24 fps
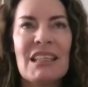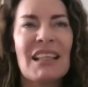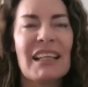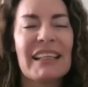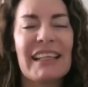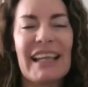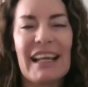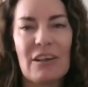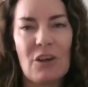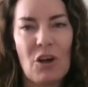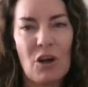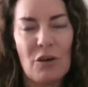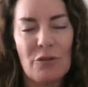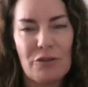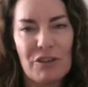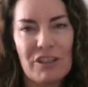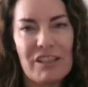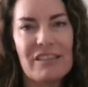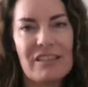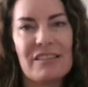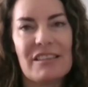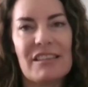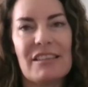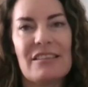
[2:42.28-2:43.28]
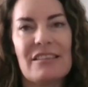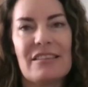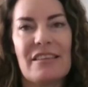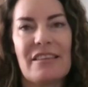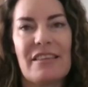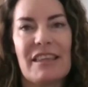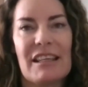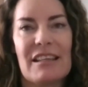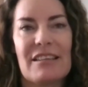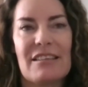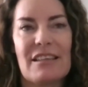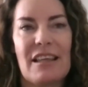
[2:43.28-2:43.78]
like our conferences
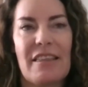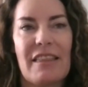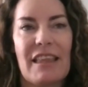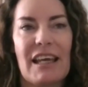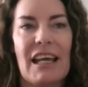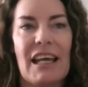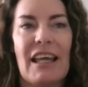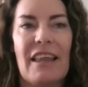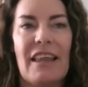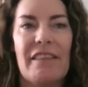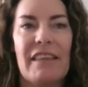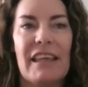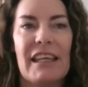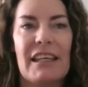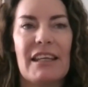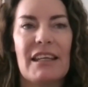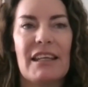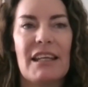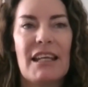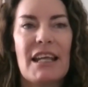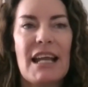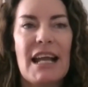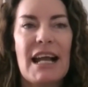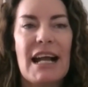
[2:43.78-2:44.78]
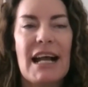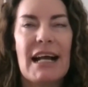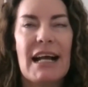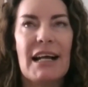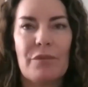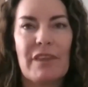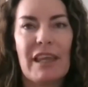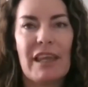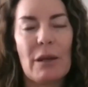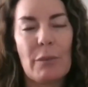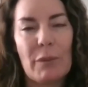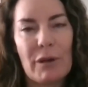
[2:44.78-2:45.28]
and things like that. And then
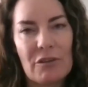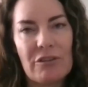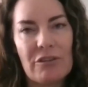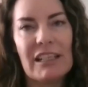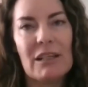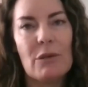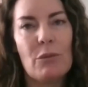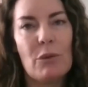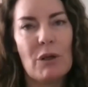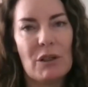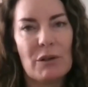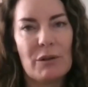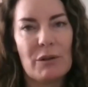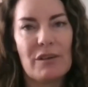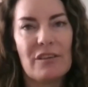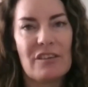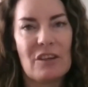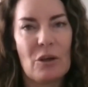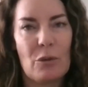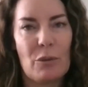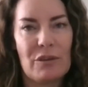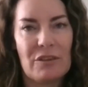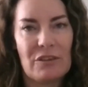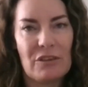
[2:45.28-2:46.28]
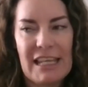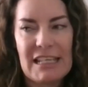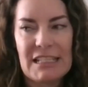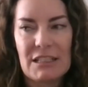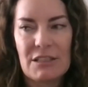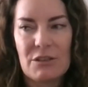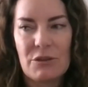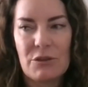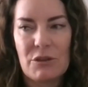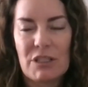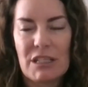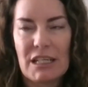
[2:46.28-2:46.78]
that went really well. And so it was
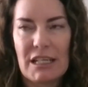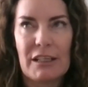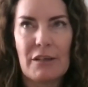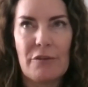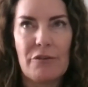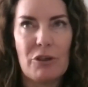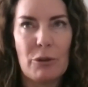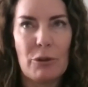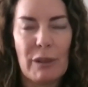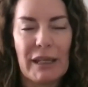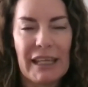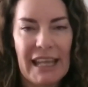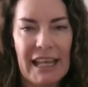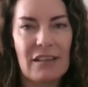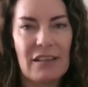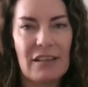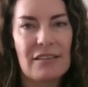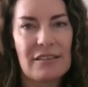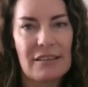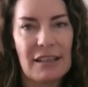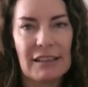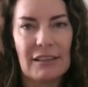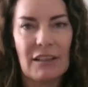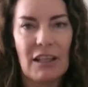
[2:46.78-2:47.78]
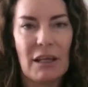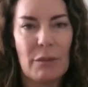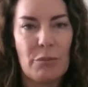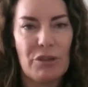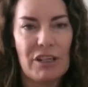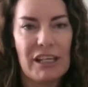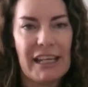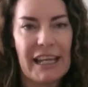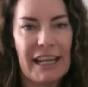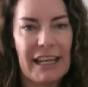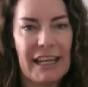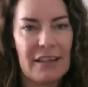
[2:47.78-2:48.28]
handled like a few accounts, like
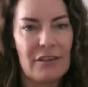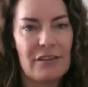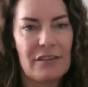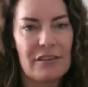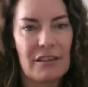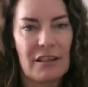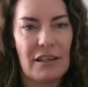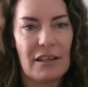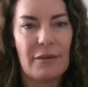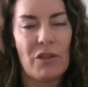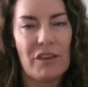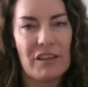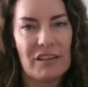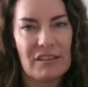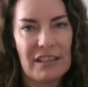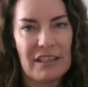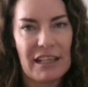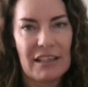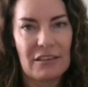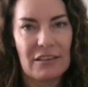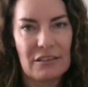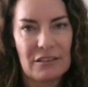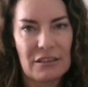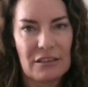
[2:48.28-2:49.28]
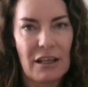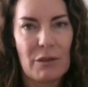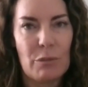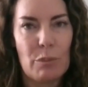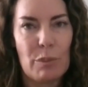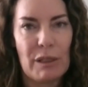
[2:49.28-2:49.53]
library accounts on the sales side.